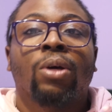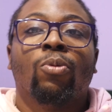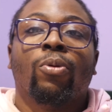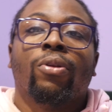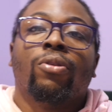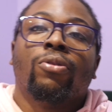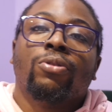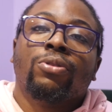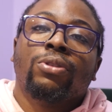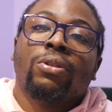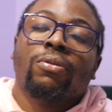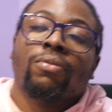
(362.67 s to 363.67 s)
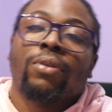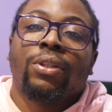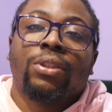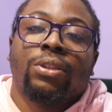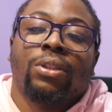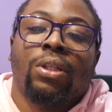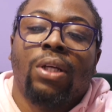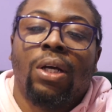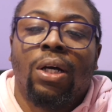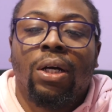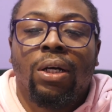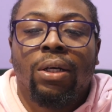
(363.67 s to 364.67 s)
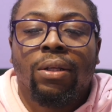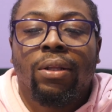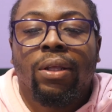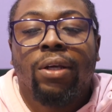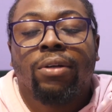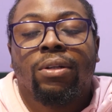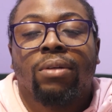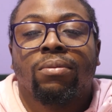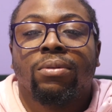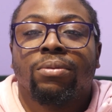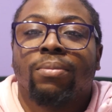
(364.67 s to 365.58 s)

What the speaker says: With those fish, the care levels